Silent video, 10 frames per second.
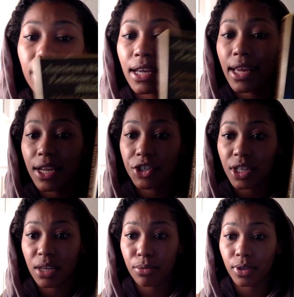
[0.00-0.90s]
an ancient
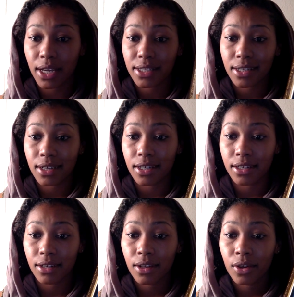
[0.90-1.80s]
Hebrew lexicon
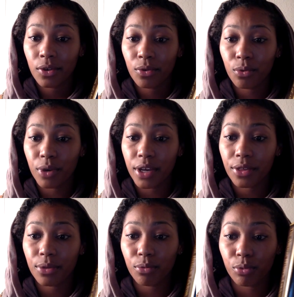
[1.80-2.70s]

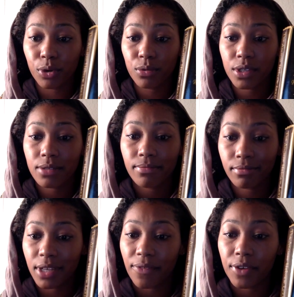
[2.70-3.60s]
with roots,
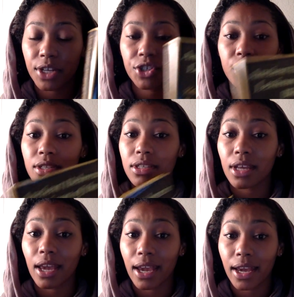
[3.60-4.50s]
definitions,
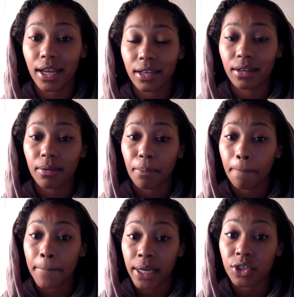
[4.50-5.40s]
and
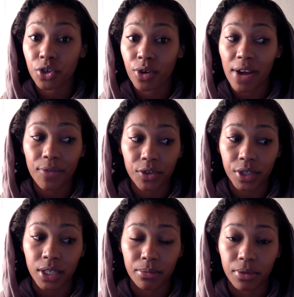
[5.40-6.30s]
pictographical
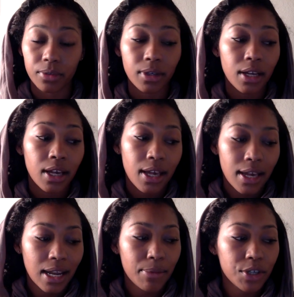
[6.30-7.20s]
Hebrew. And
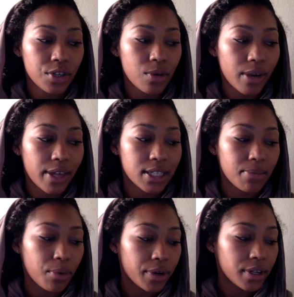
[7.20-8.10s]
I'm going to show you why that's
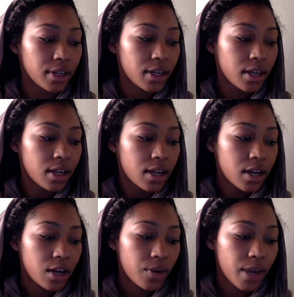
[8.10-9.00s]
important.
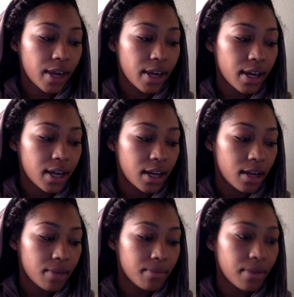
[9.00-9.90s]
Okay,
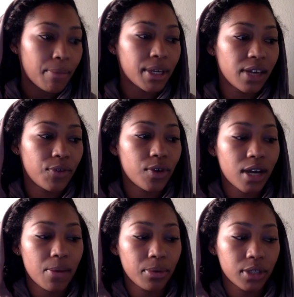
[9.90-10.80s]
I'm going to give you a
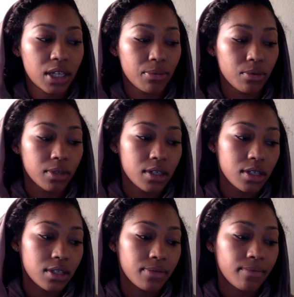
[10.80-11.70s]
couple of Hebrew
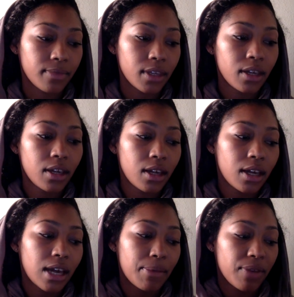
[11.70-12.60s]
words.
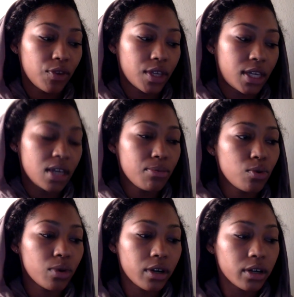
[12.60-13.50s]
I'm going to give you the Hebrew
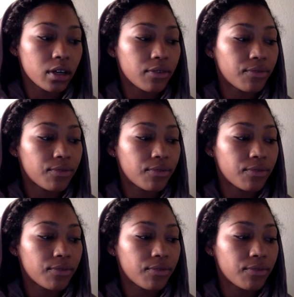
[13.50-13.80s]
word